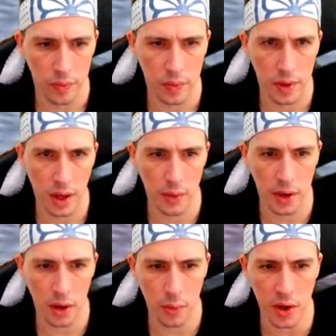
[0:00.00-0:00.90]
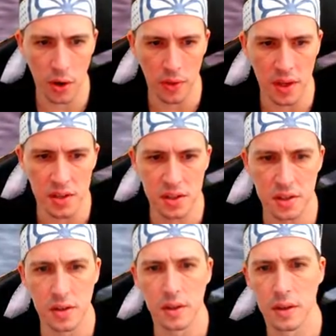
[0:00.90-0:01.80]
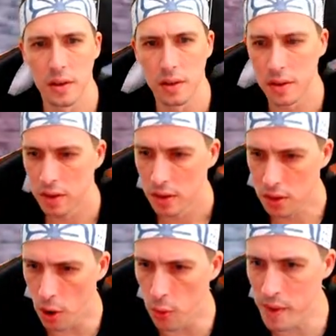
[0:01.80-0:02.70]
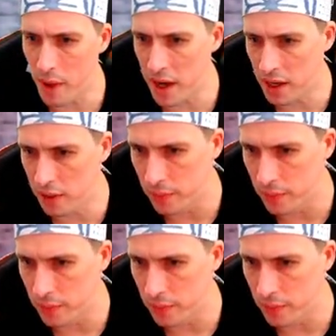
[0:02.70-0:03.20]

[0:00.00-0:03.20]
There we go, we got this. Cool, we made it.